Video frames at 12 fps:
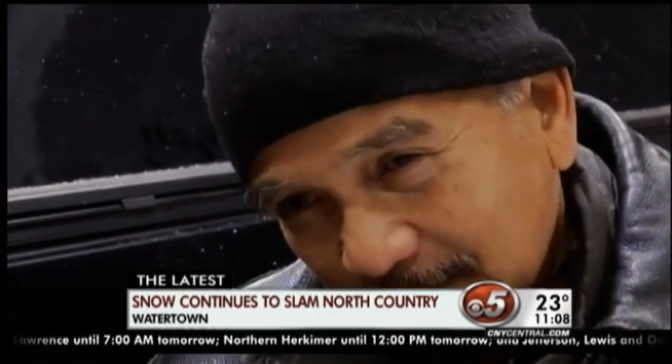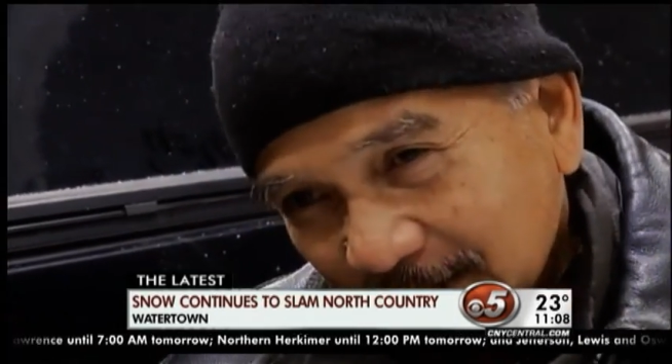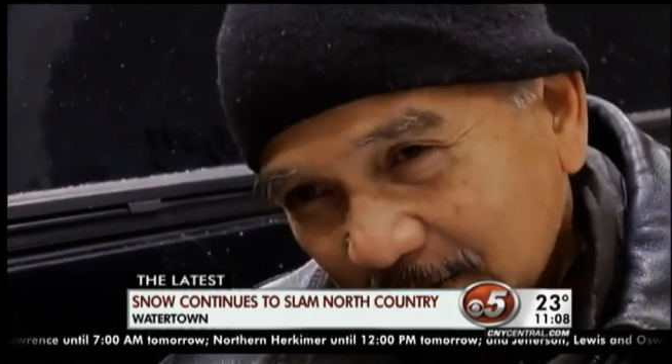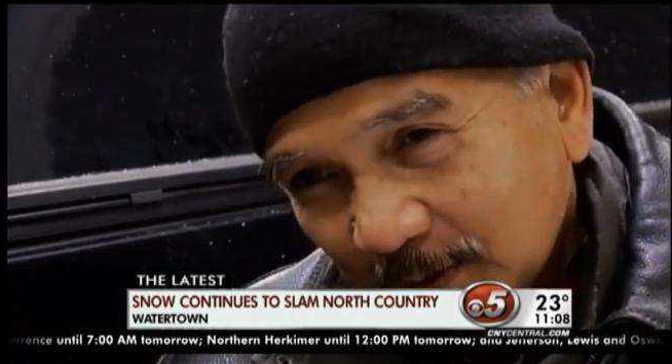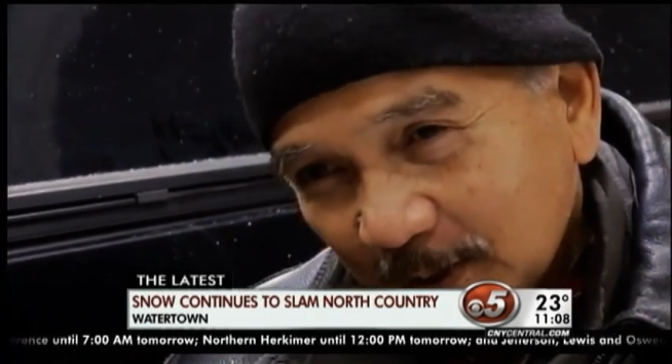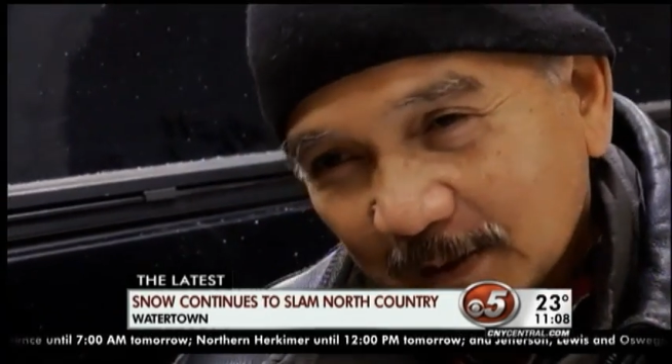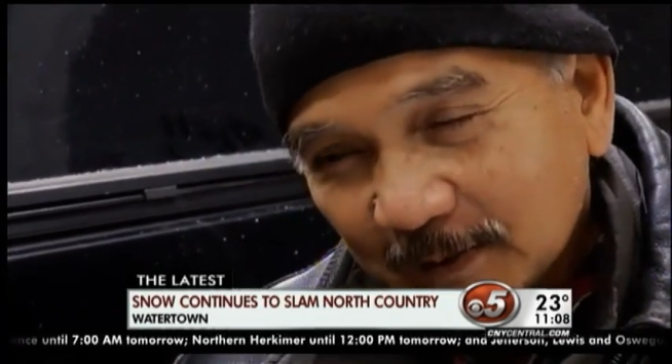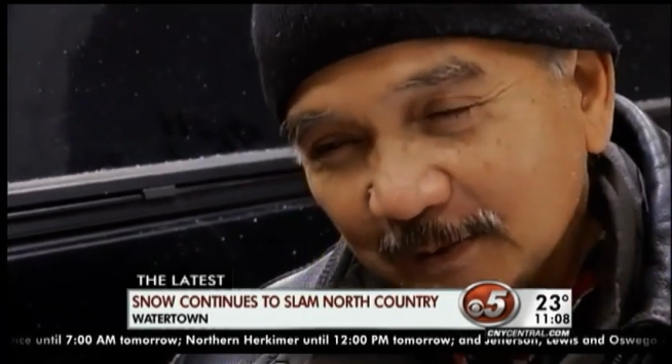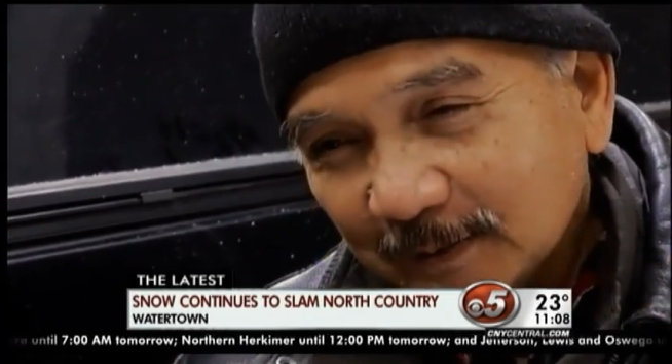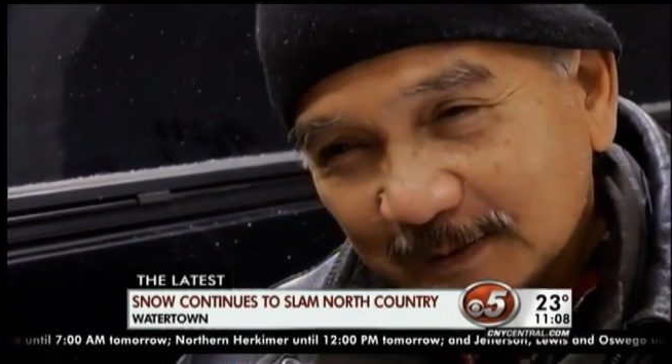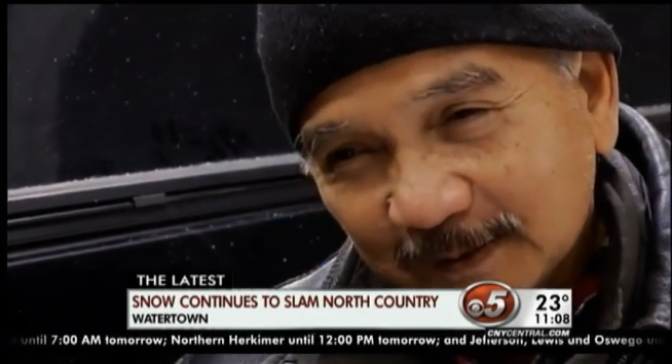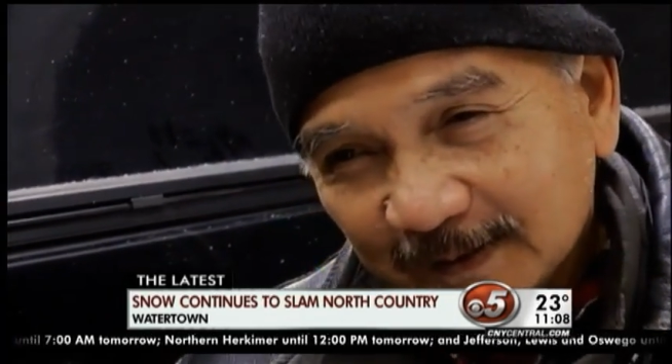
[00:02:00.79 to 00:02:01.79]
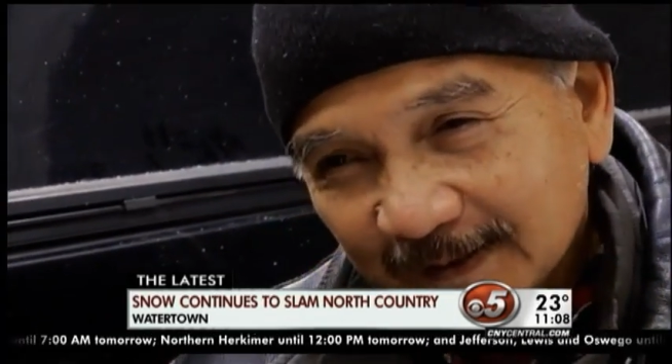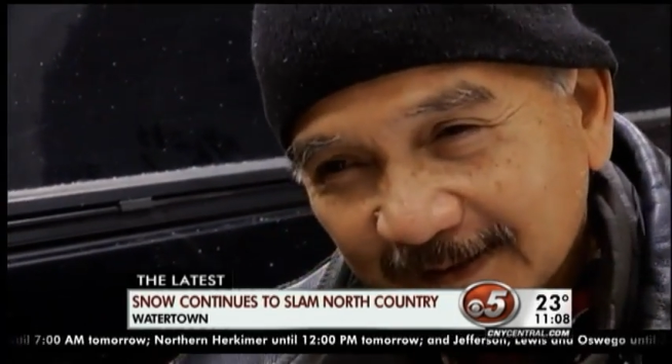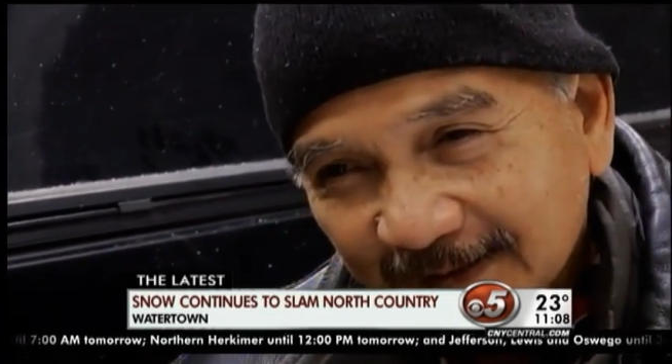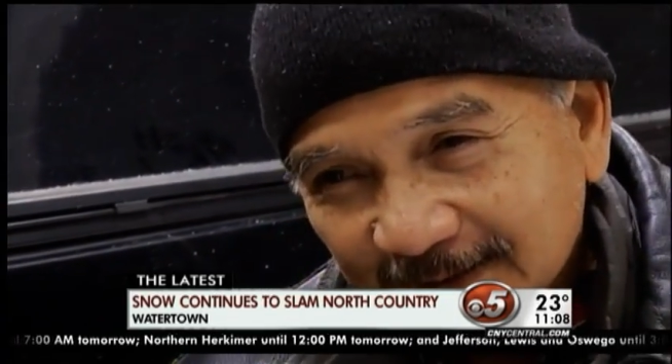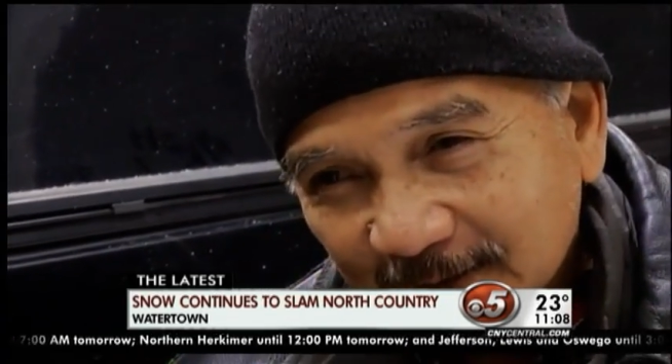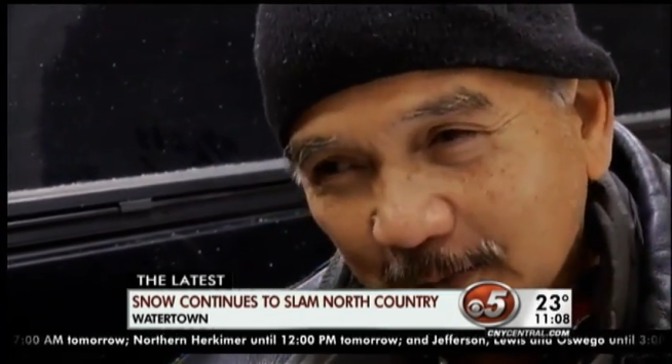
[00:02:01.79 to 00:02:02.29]
my normal route.
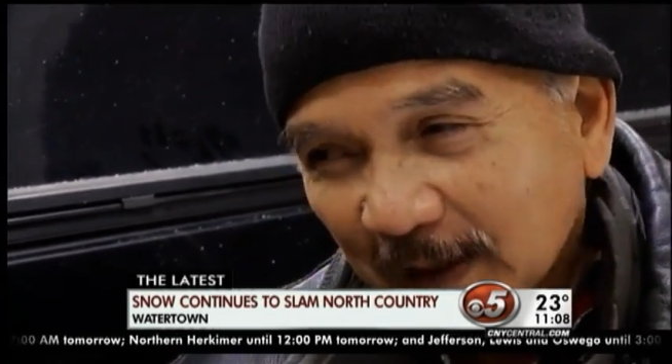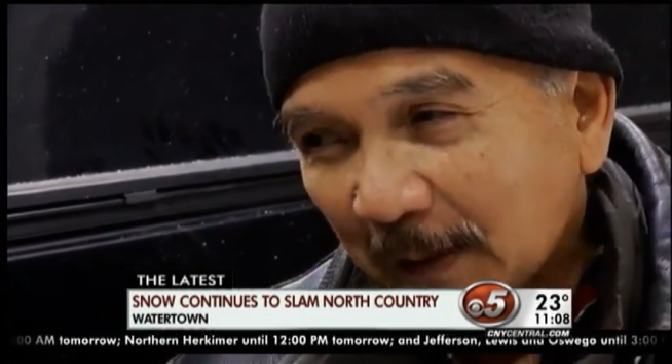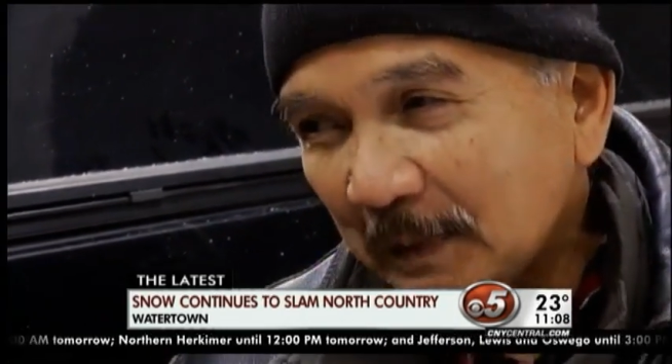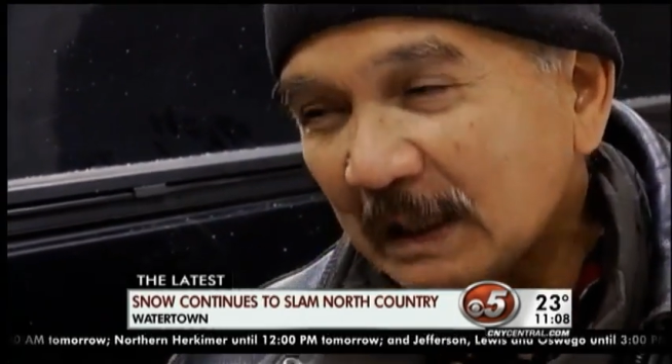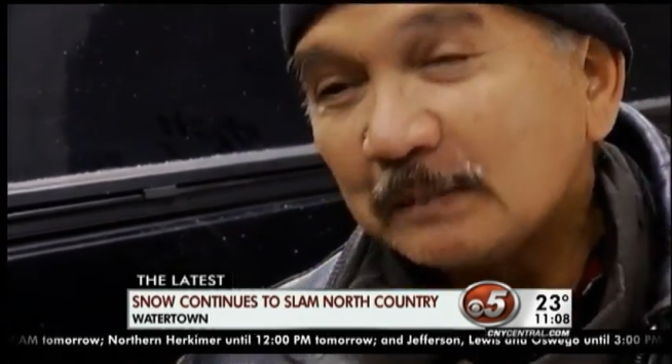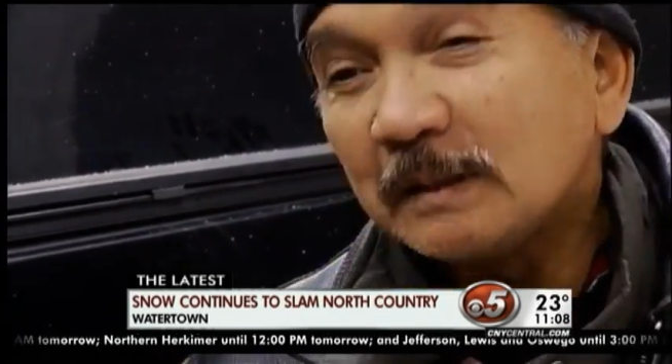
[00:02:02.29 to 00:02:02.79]
So when I pick